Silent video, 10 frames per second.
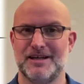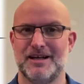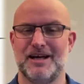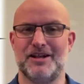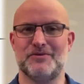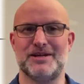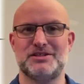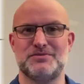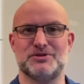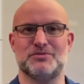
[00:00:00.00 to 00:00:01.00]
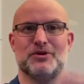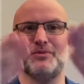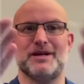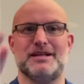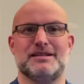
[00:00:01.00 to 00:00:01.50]
And the rest was the one that
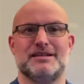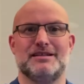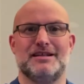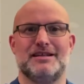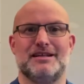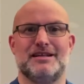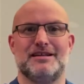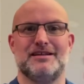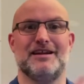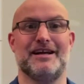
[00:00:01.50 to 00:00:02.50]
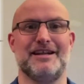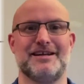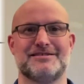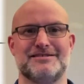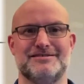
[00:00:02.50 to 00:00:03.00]
went like
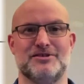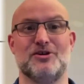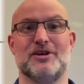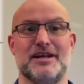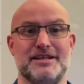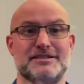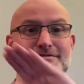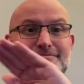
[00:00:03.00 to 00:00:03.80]
that, or like this.